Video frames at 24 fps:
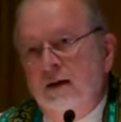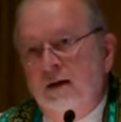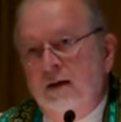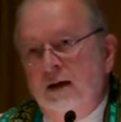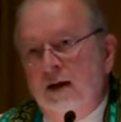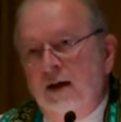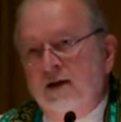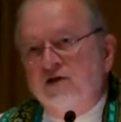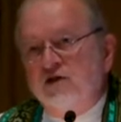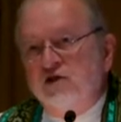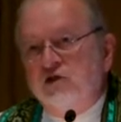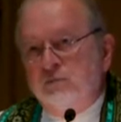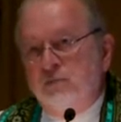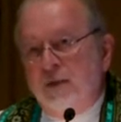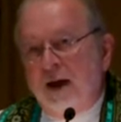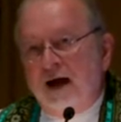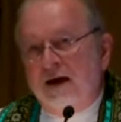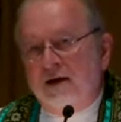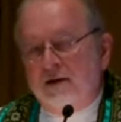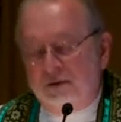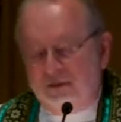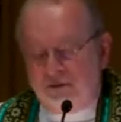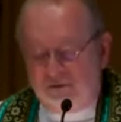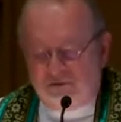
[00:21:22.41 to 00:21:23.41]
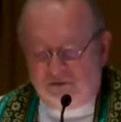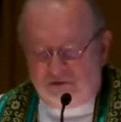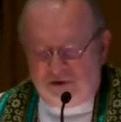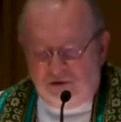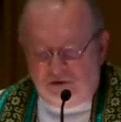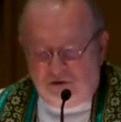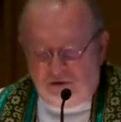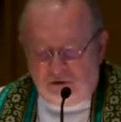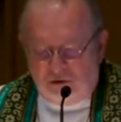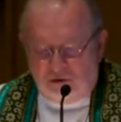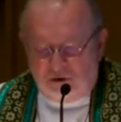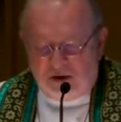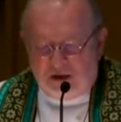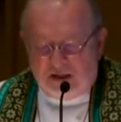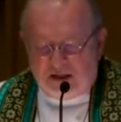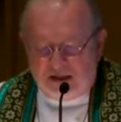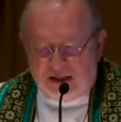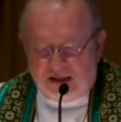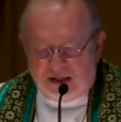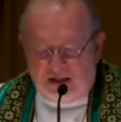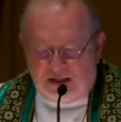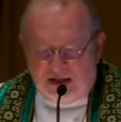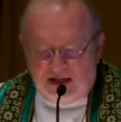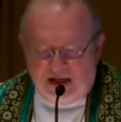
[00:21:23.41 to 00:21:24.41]
Expect the Lord
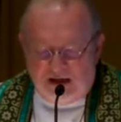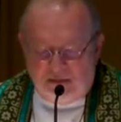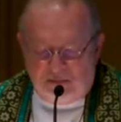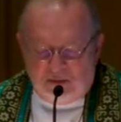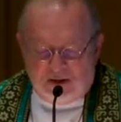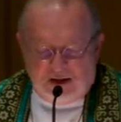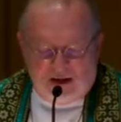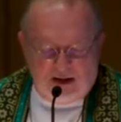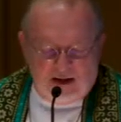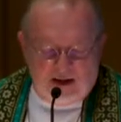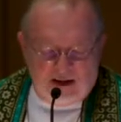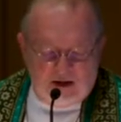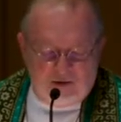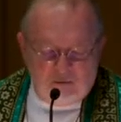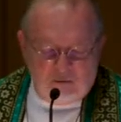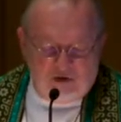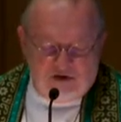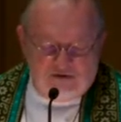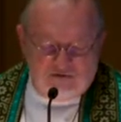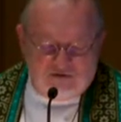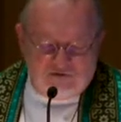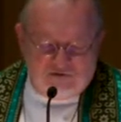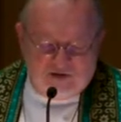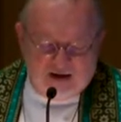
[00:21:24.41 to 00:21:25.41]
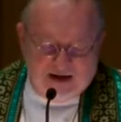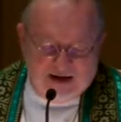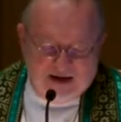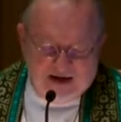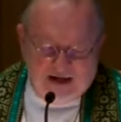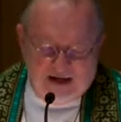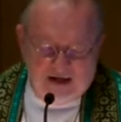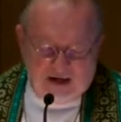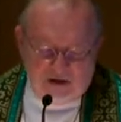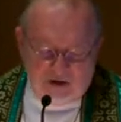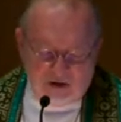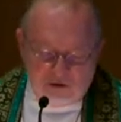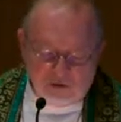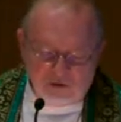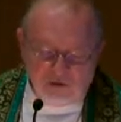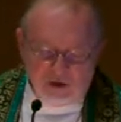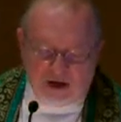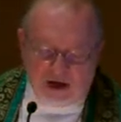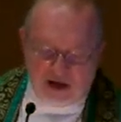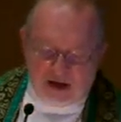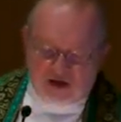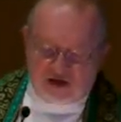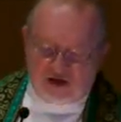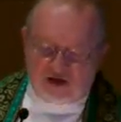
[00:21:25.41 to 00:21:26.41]
to keep on refining you
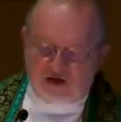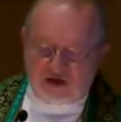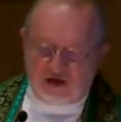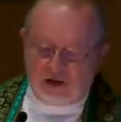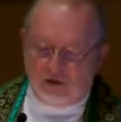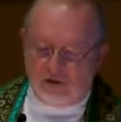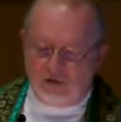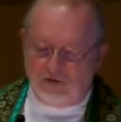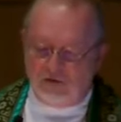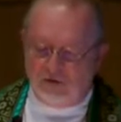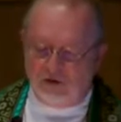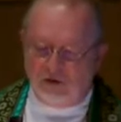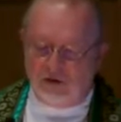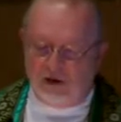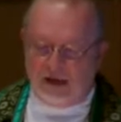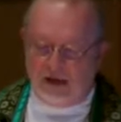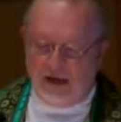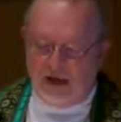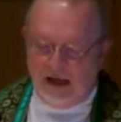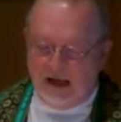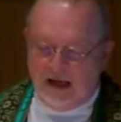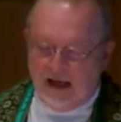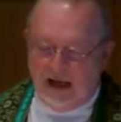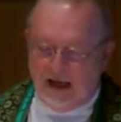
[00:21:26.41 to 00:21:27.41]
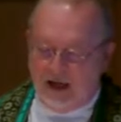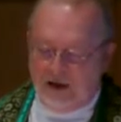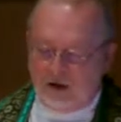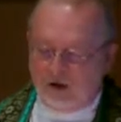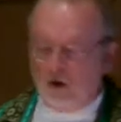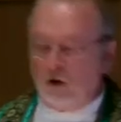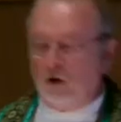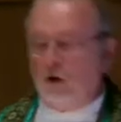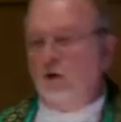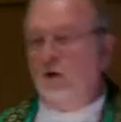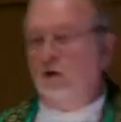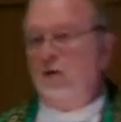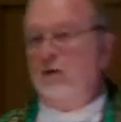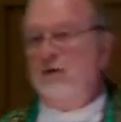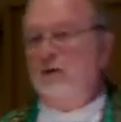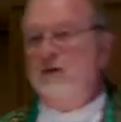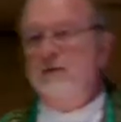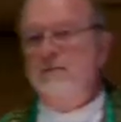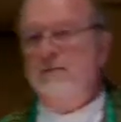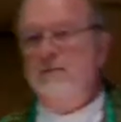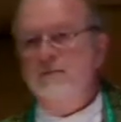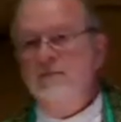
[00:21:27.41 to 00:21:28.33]
like silver and gold